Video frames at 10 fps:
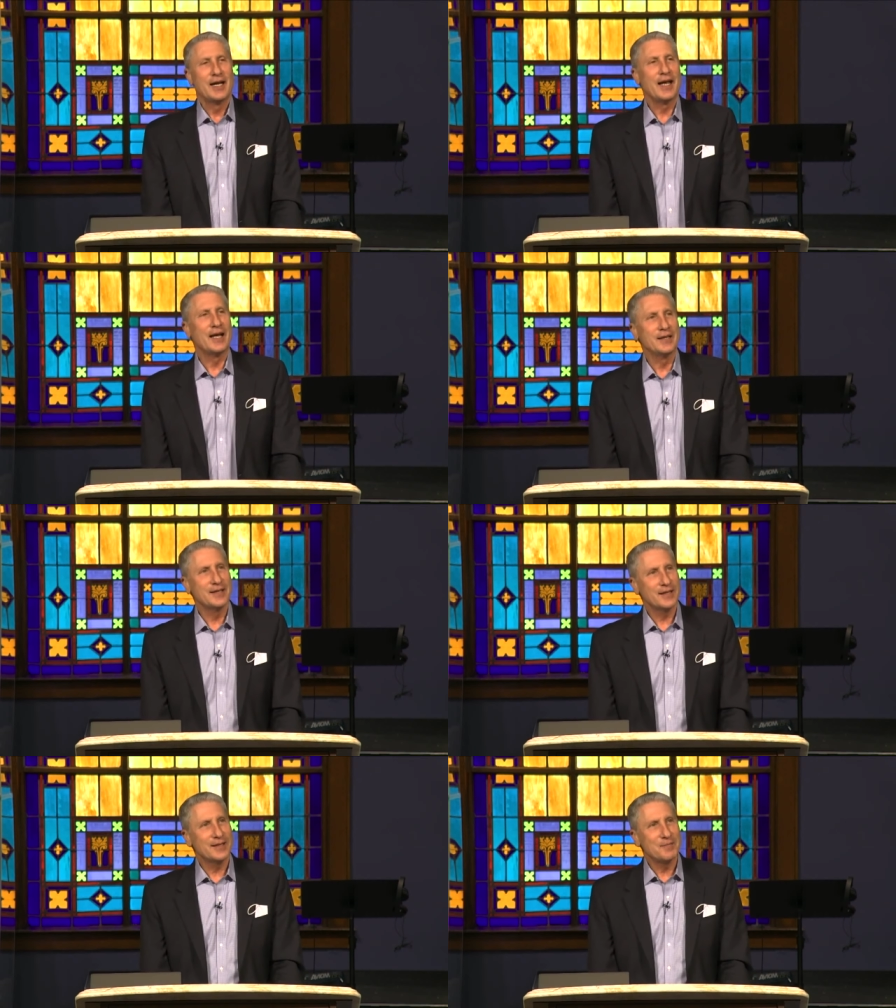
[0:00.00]
And
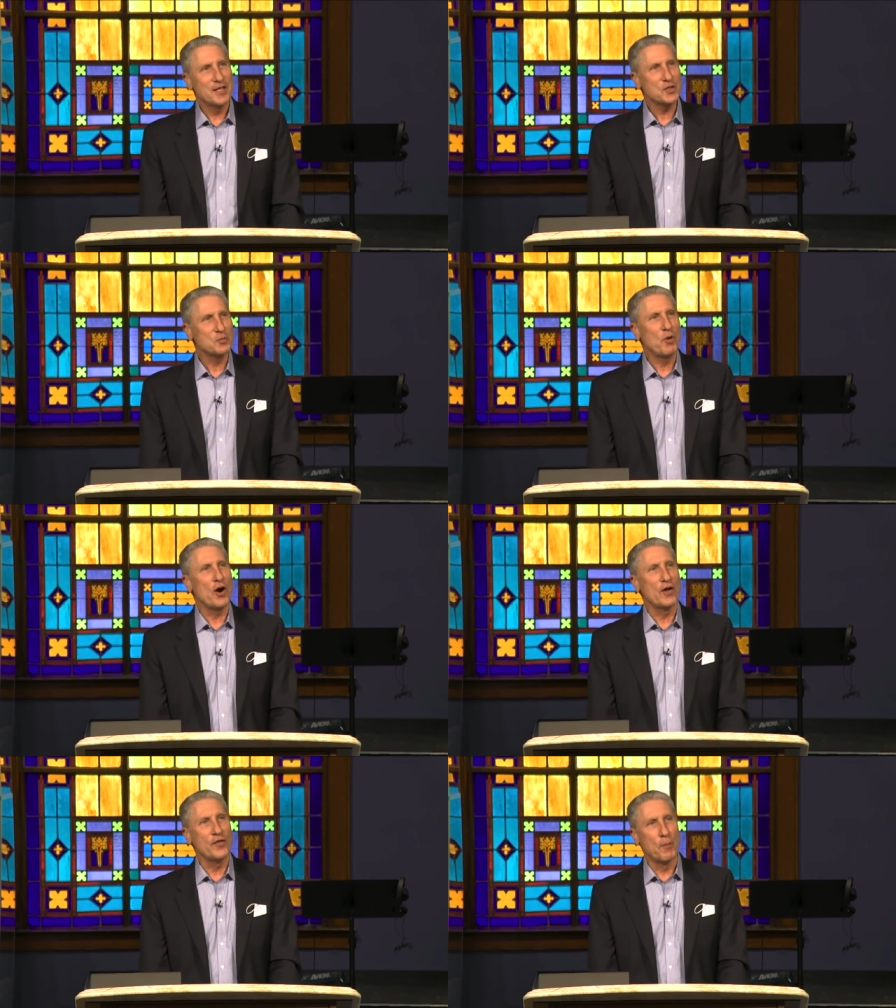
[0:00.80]
this is
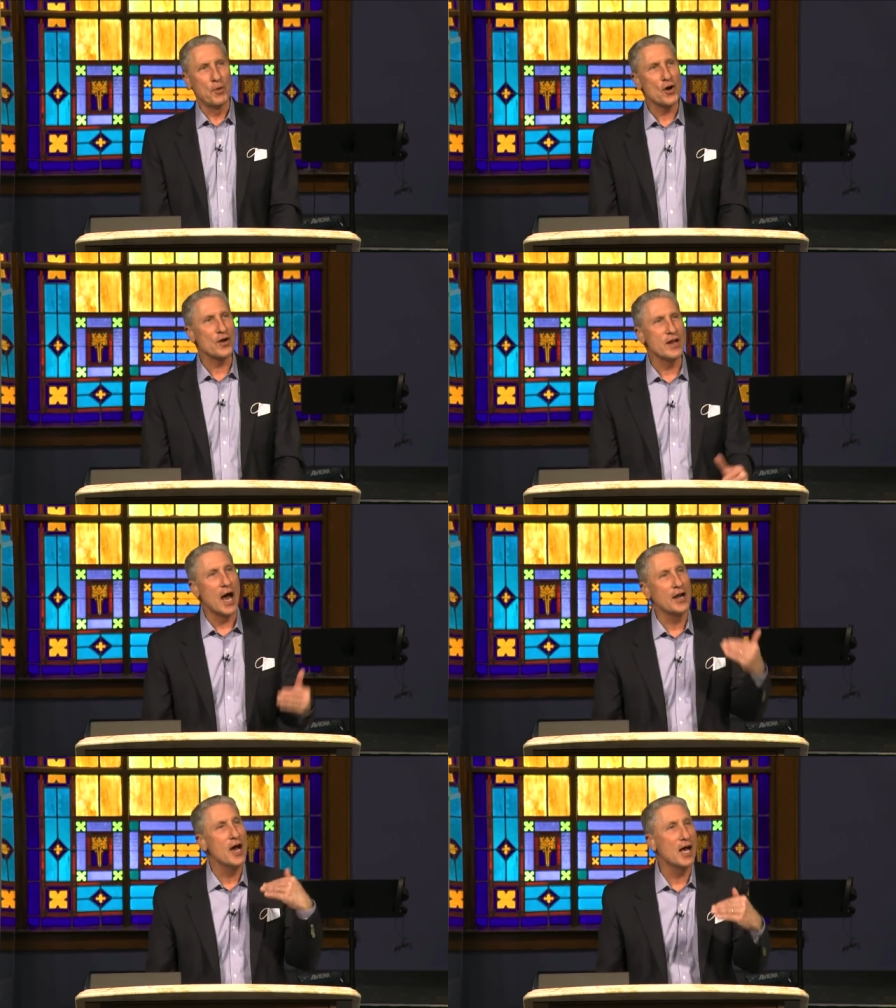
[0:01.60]
part of the burden
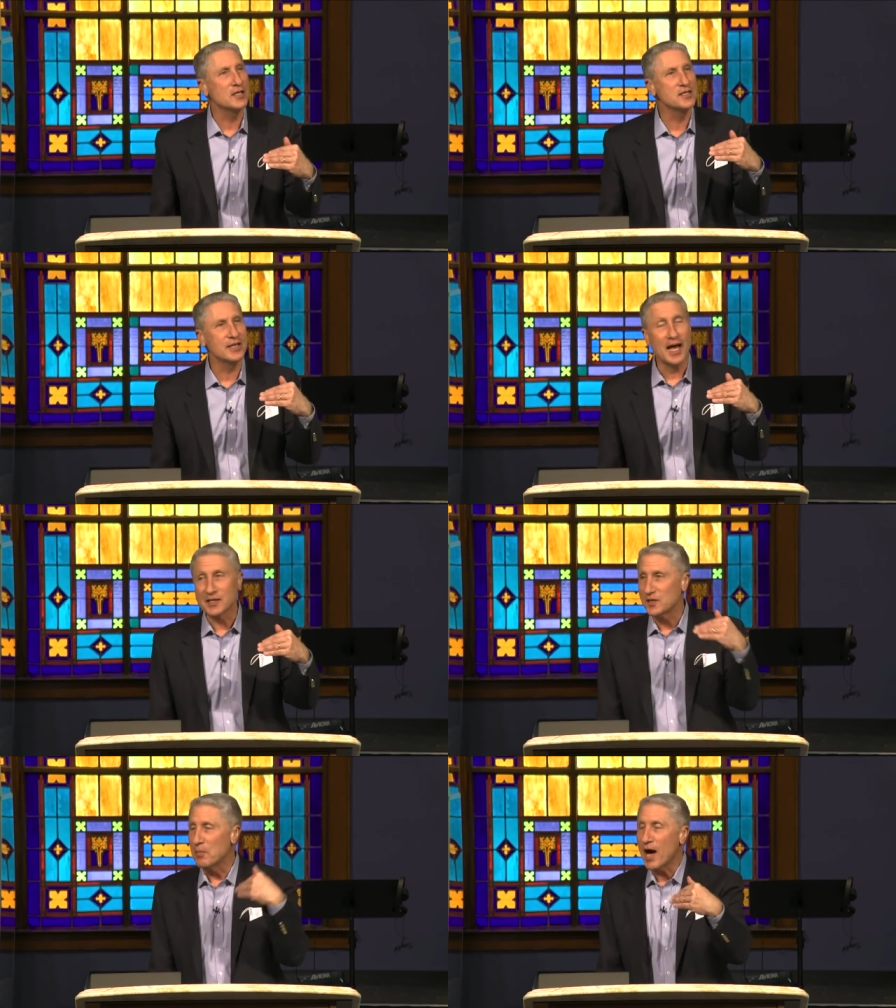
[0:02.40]
on us
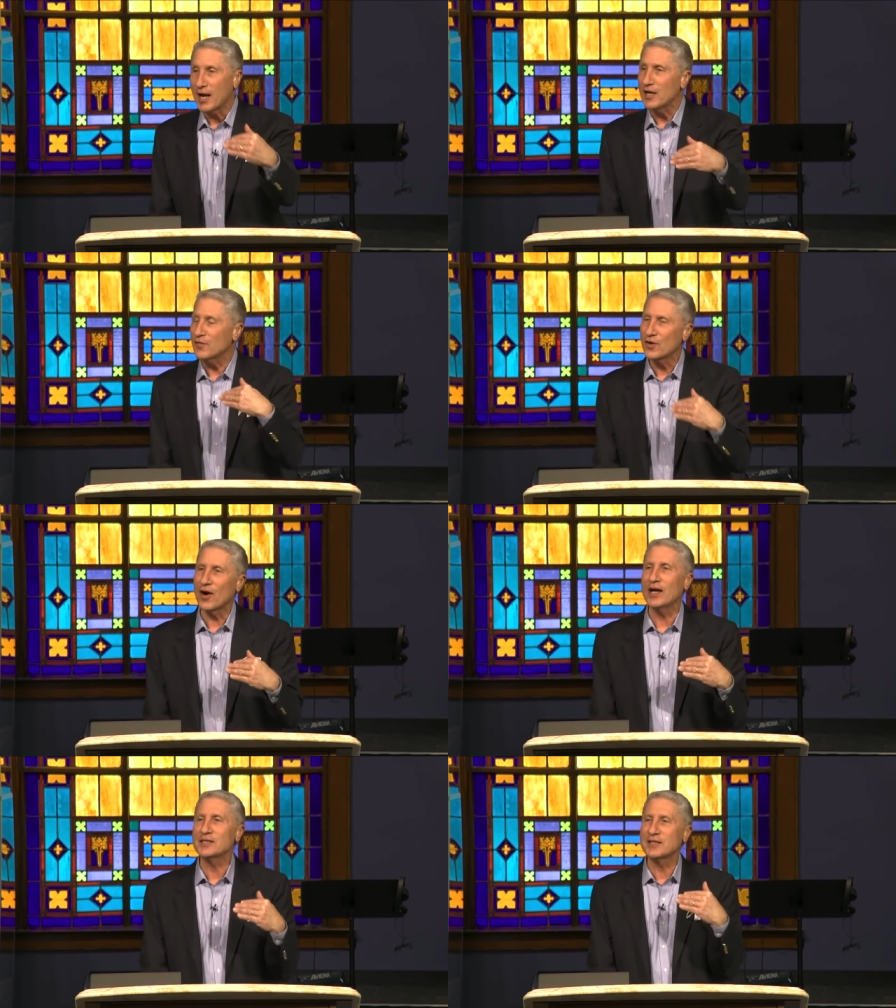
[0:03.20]
as the body of
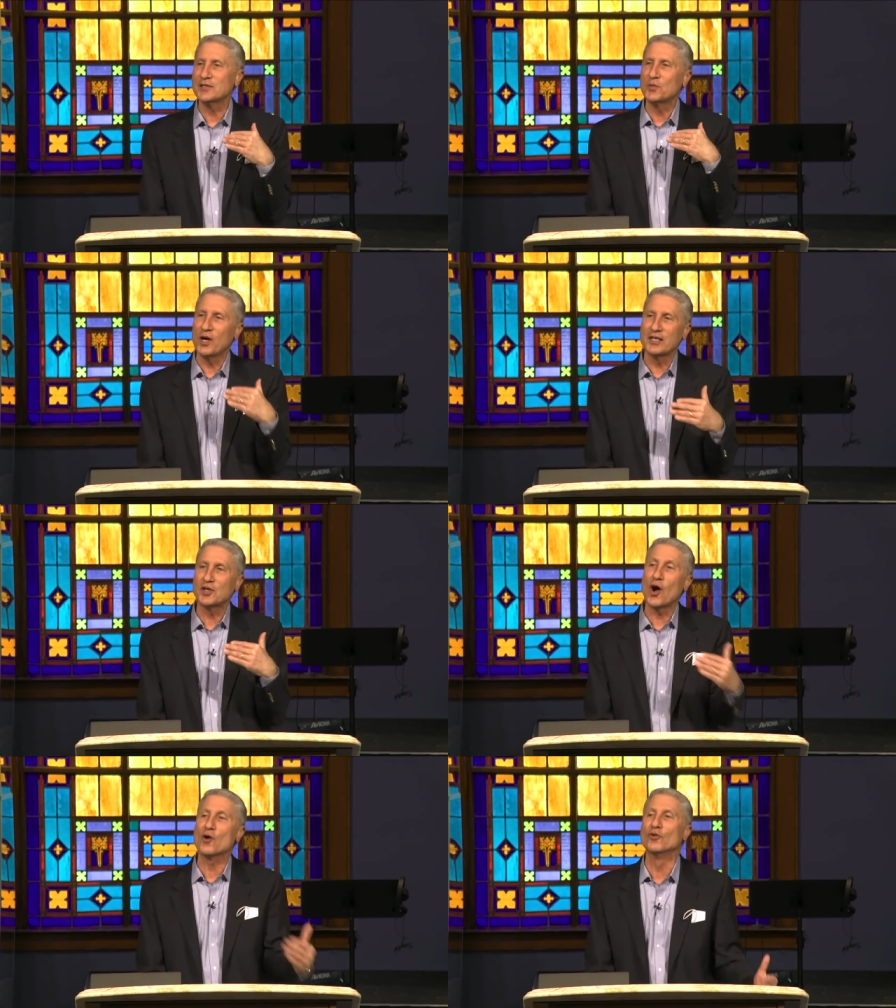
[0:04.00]
Christ is what is
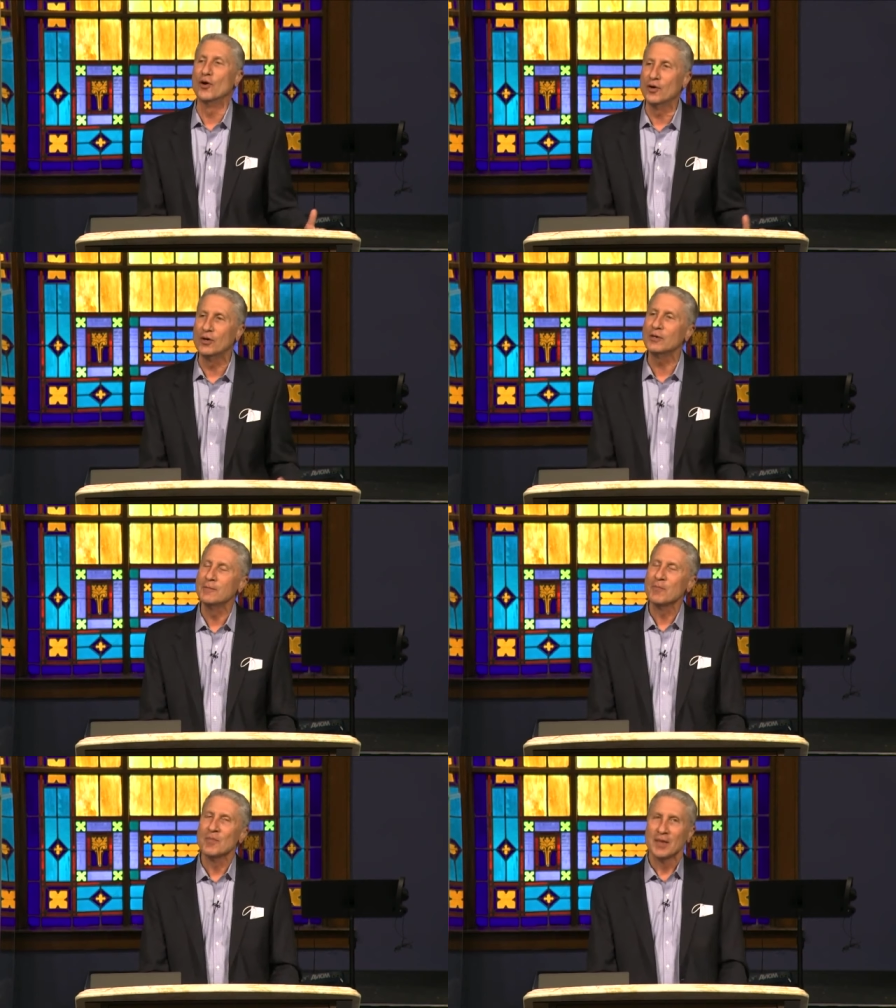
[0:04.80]
our role?
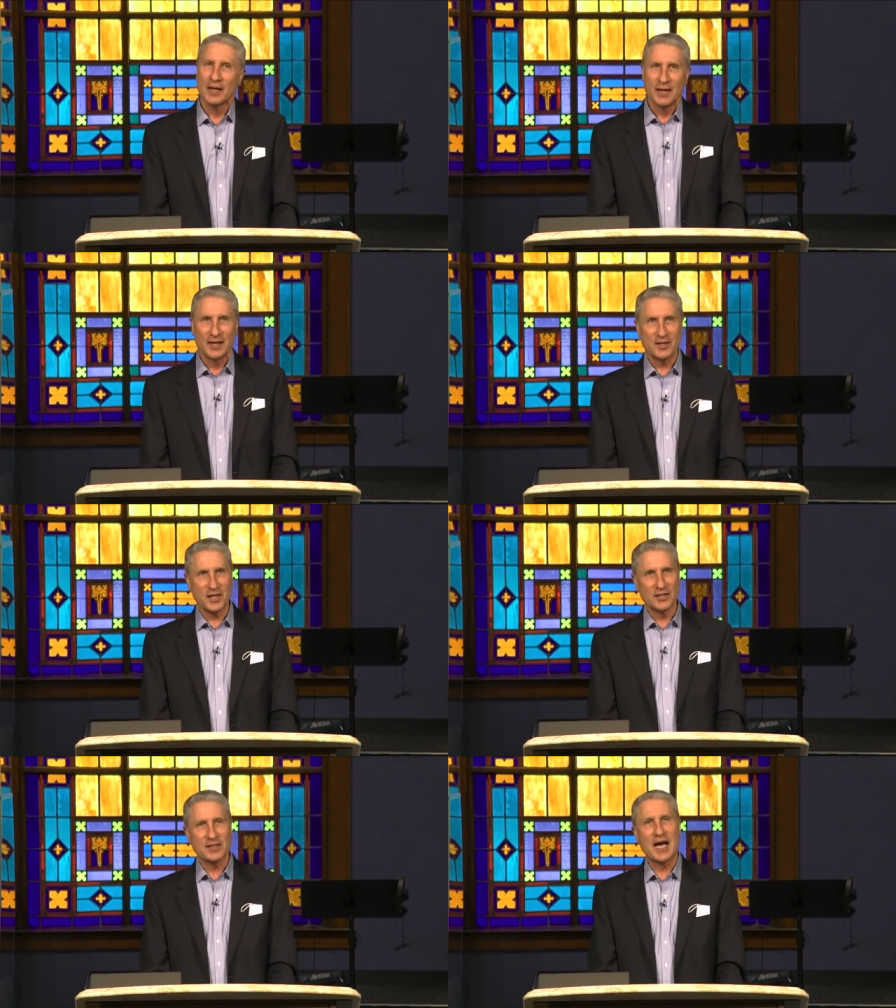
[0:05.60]
It
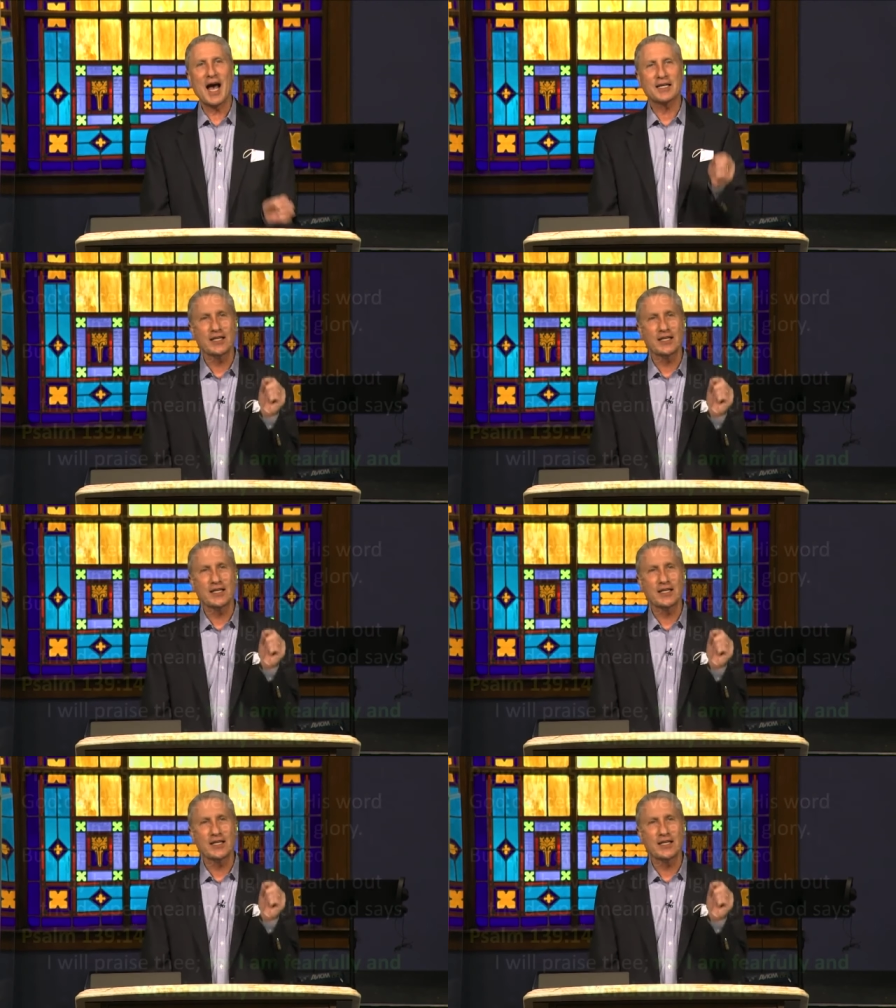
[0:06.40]
says, God